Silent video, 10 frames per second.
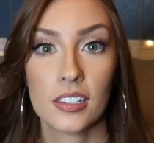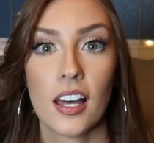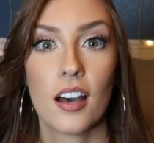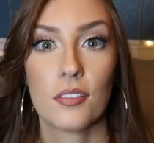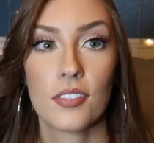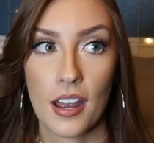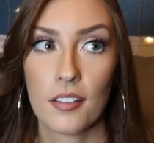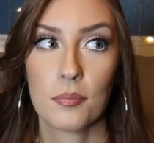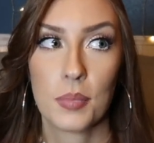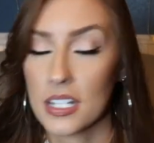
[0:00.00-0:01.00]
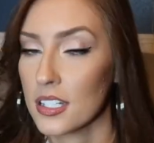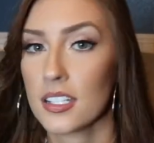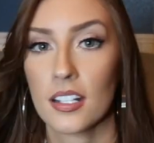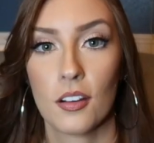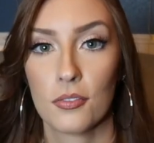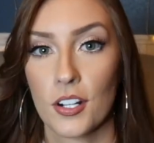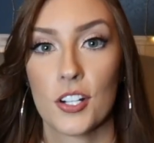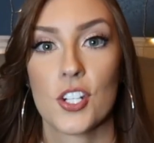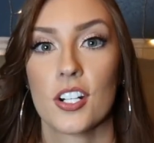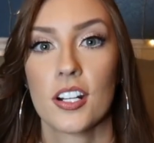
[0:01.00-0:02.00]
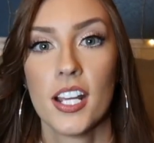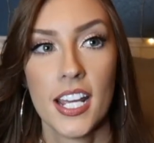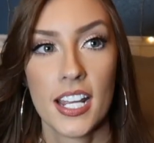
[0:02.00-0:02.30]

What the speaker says: love that piece of furniture.